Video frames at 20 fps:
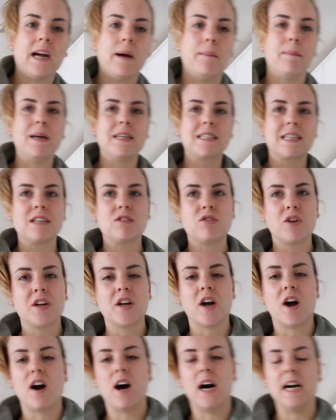I'm basically trying
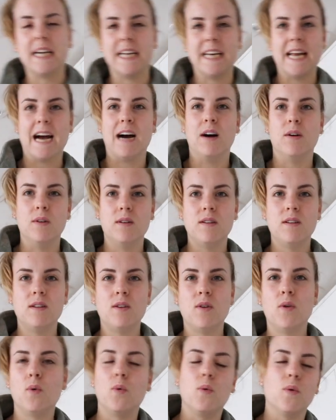to iron out
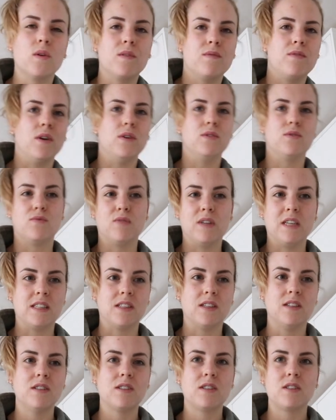all of those
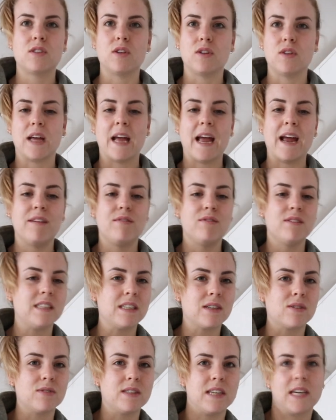reasons so that every
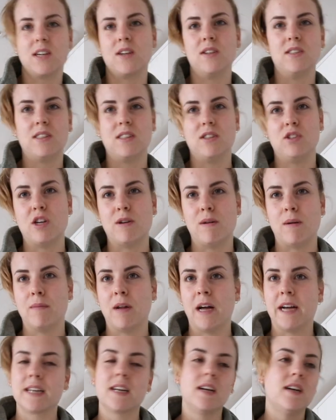single day I go into the gym, I'm
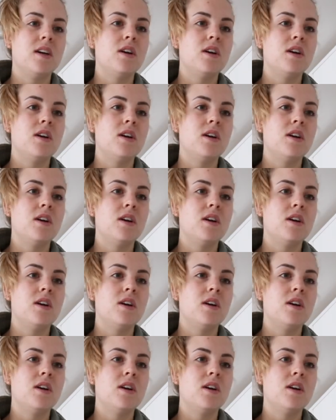like,